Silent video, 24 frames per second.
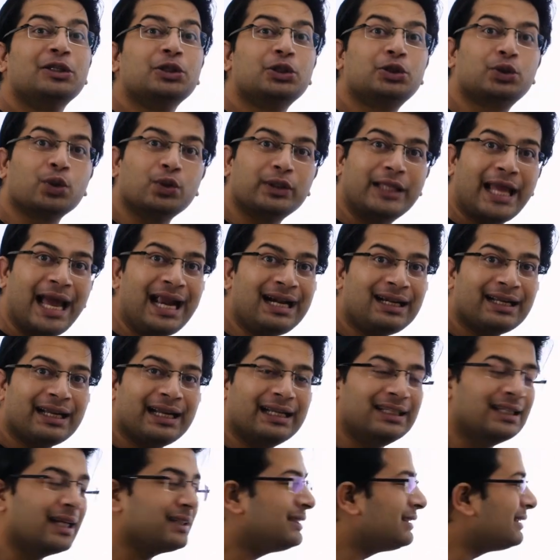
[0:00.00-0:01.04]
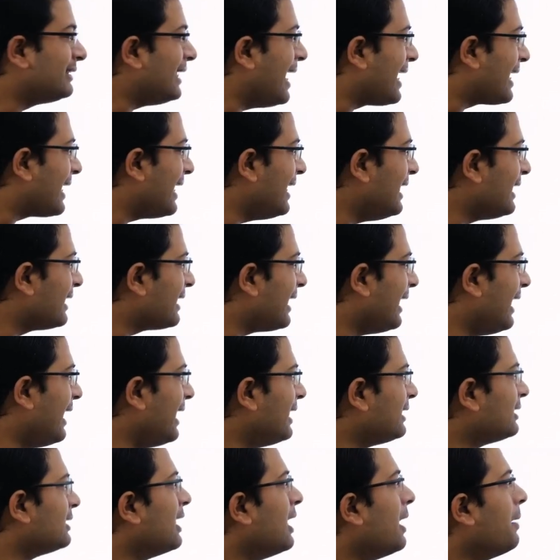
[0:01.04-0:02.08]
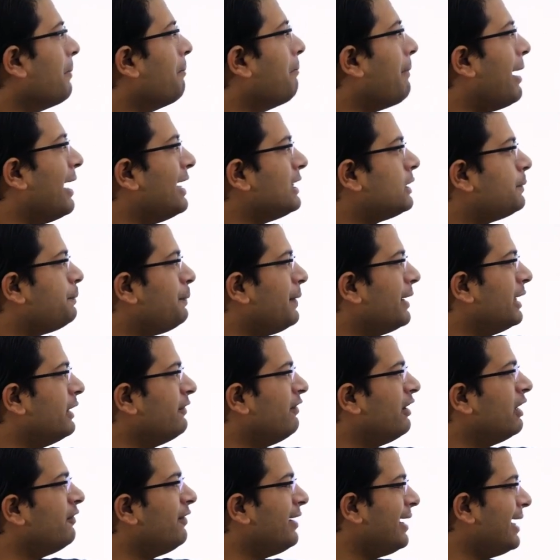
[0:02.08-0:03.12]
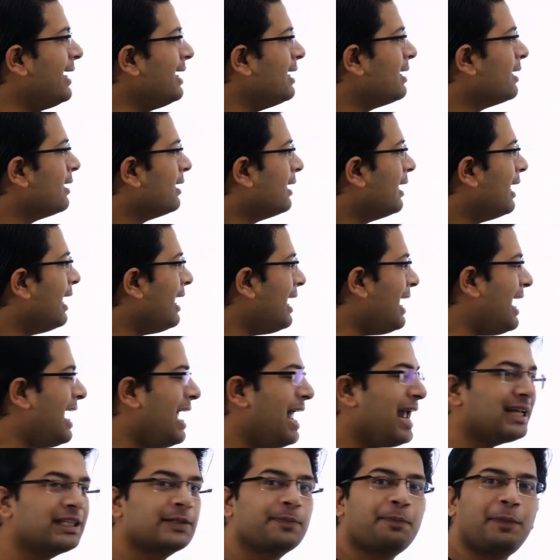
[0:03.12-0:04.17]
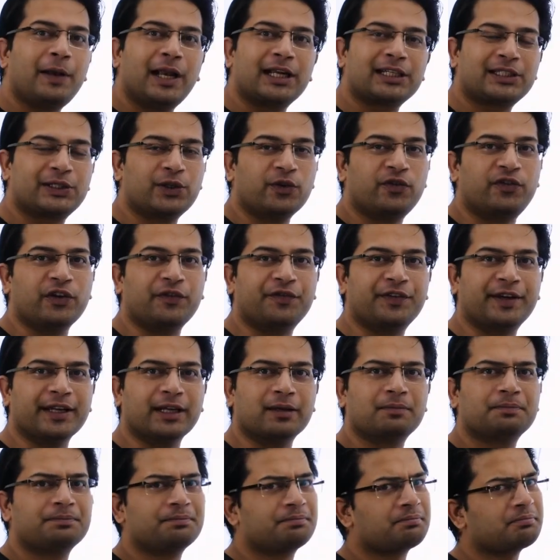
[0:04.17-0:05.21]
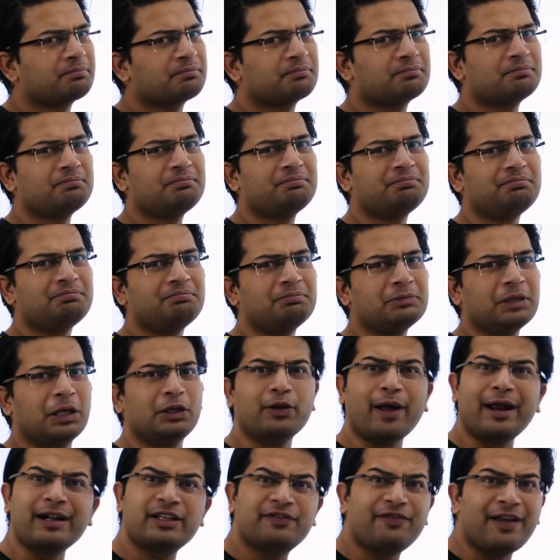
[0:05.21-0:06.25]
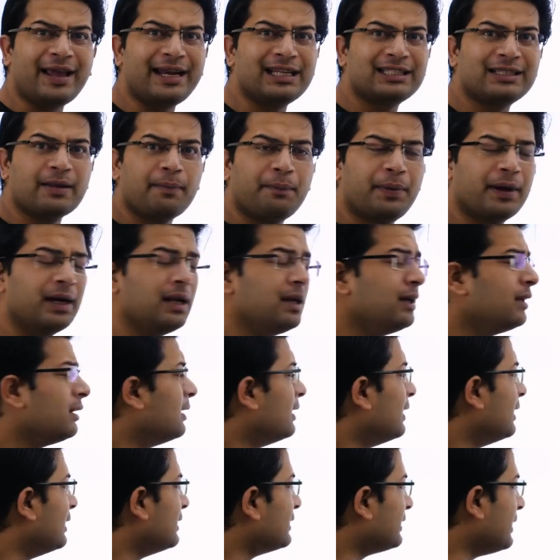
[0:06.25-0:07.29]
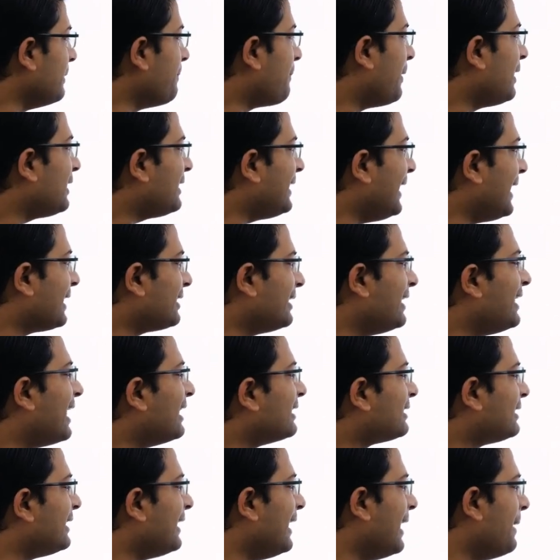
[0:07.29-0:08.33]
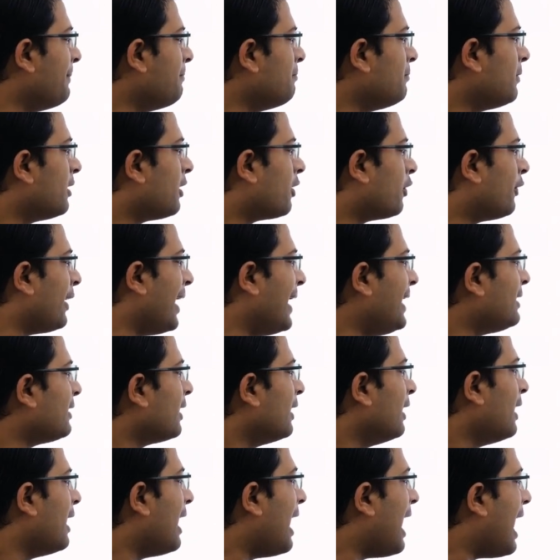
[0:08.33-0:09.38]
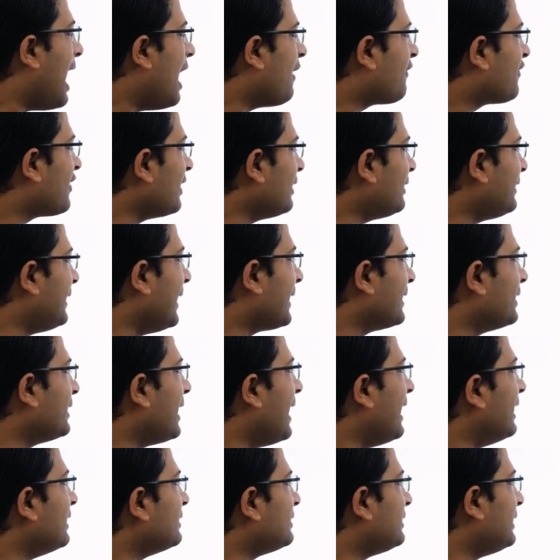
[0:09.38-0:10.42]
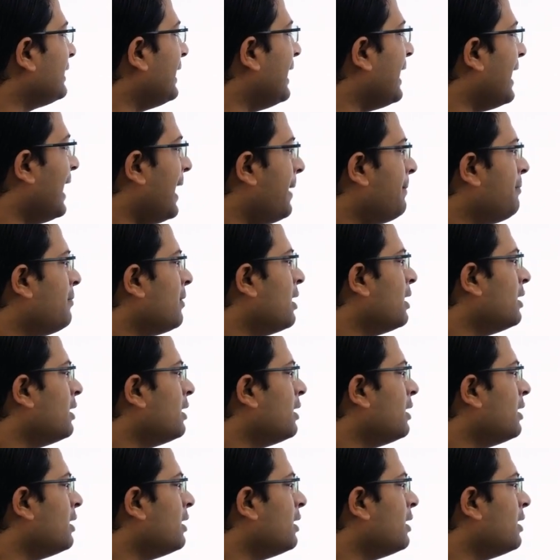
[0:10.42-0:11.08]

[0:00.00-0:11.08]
so that in the second case, my speed will be x plus 250. Now it's very simple. Simple, take the LCM, right? After taking the LCM